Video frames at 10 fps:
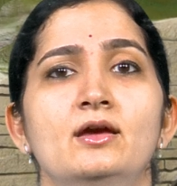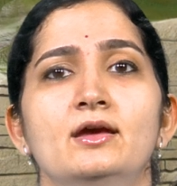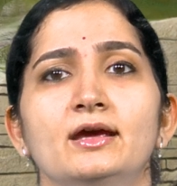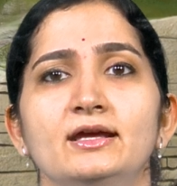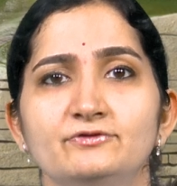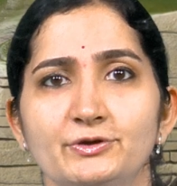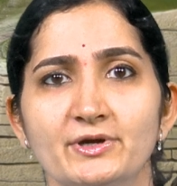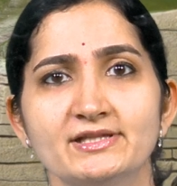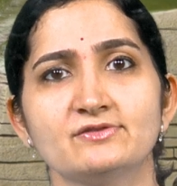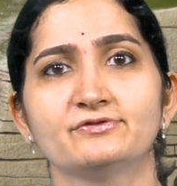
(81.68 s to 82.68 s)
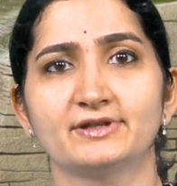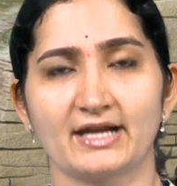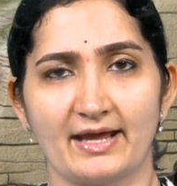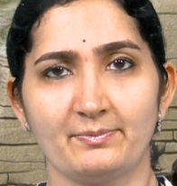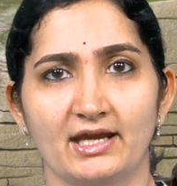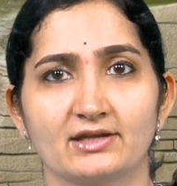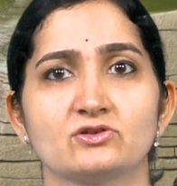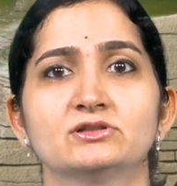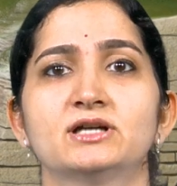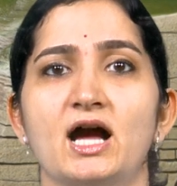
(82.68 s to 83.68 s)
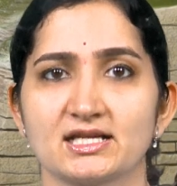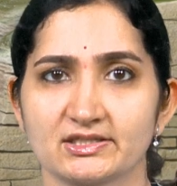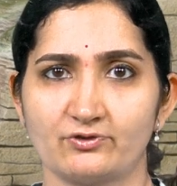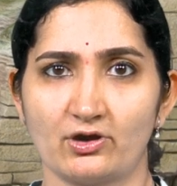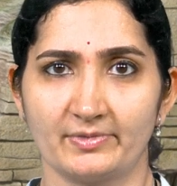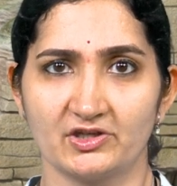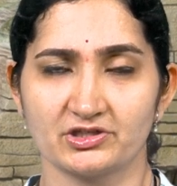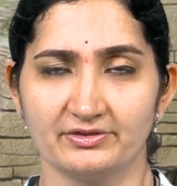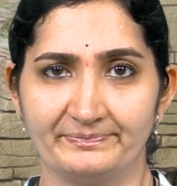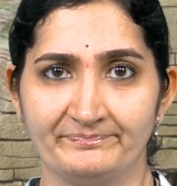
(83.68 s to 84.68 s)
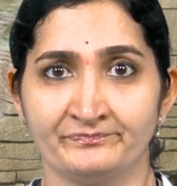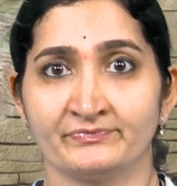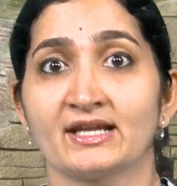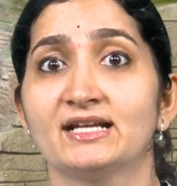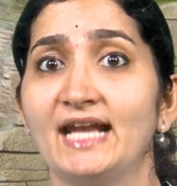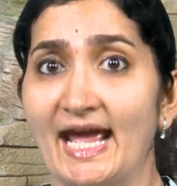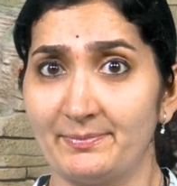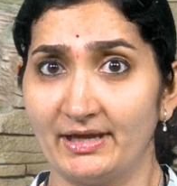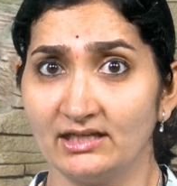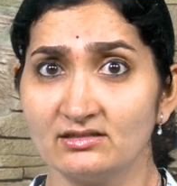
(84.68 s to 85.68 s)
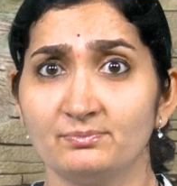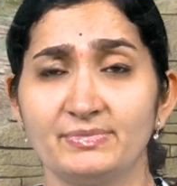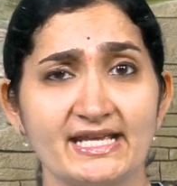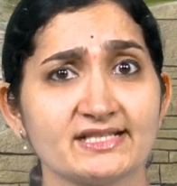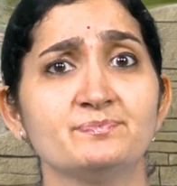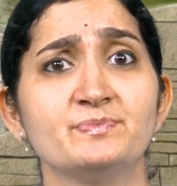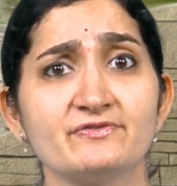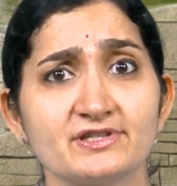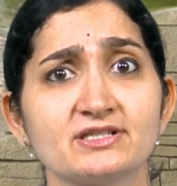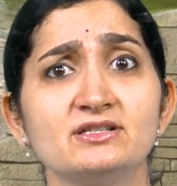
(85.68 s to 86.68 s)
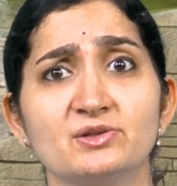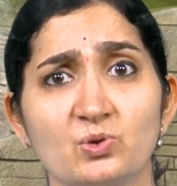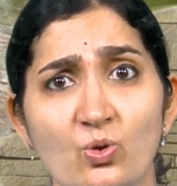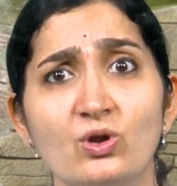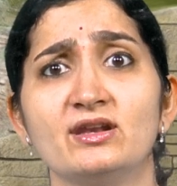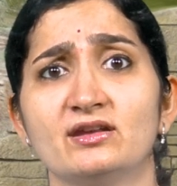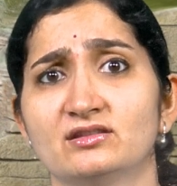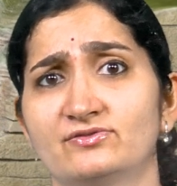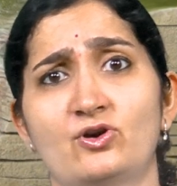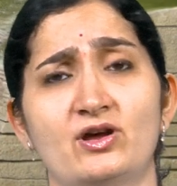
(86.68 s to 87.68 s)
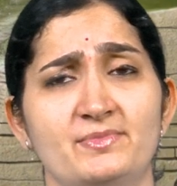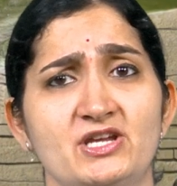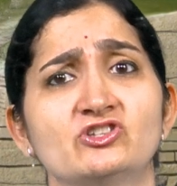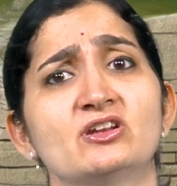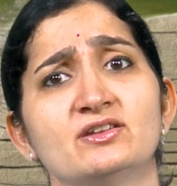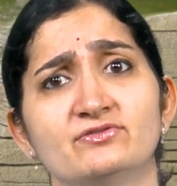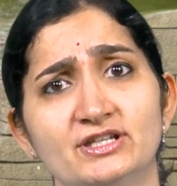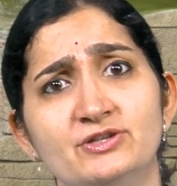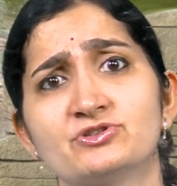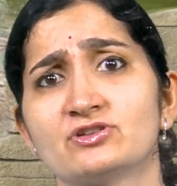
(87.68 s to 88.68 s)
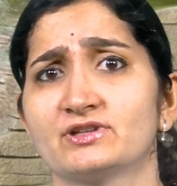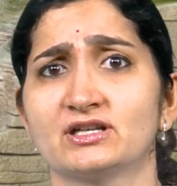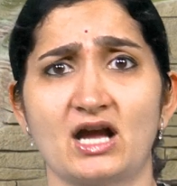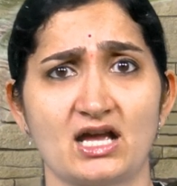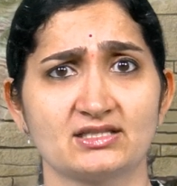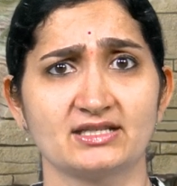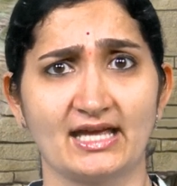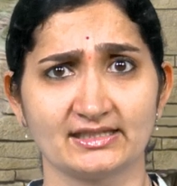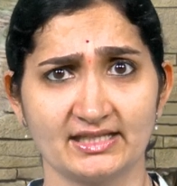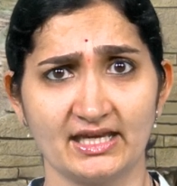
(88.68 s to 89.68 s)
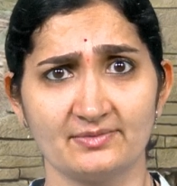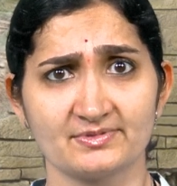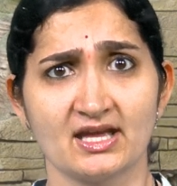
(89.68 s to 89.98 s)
Influence of climate on karst formation. Climate plays a pivotal role in the formation and evolution of the karst landscapes,